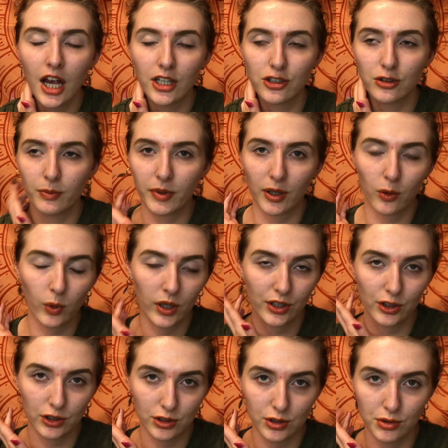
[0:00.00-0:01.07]
to pick
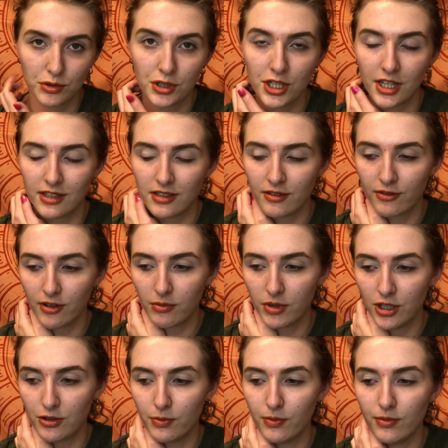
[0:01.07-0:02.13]
1 or 2 shades from
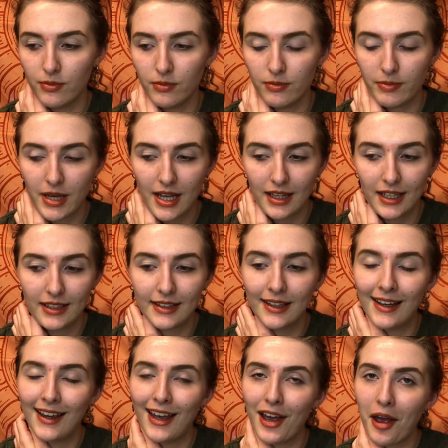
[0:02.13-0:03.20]
each palette,
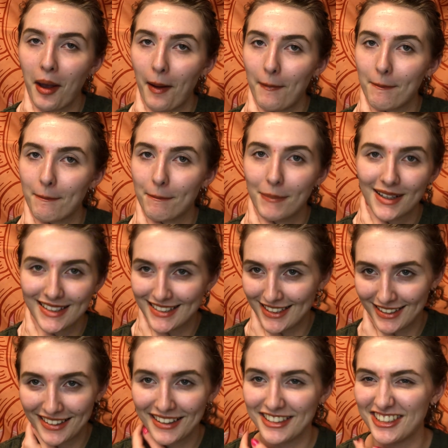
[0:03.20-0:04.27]
but
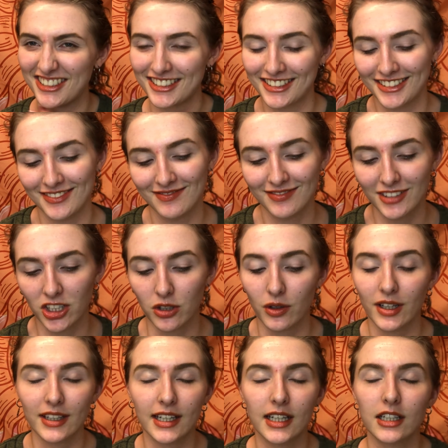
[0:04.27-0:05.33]
still I just,
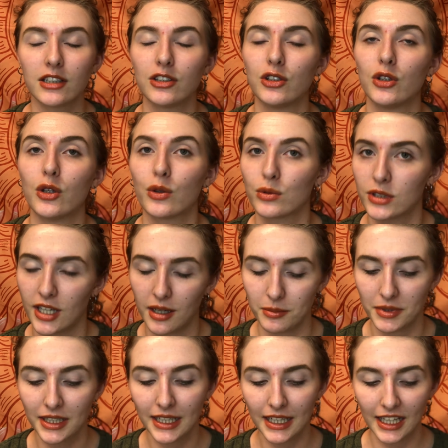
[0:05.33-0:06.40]
and I had no
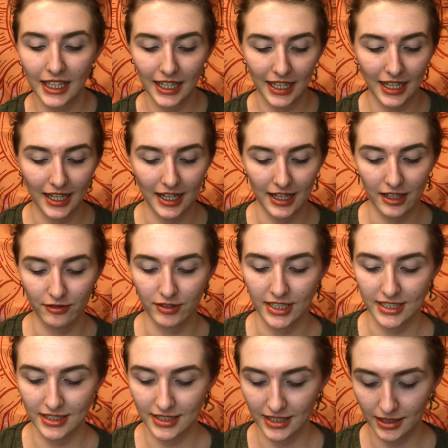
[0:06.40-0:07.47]
time
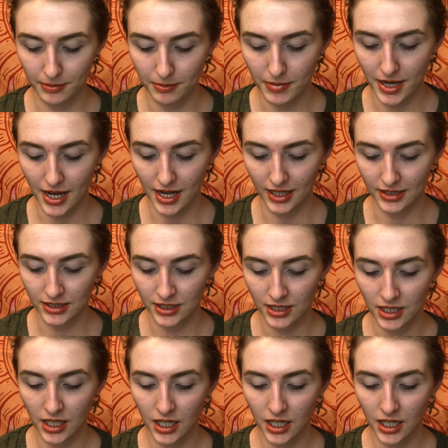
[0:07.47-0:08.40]
recently, but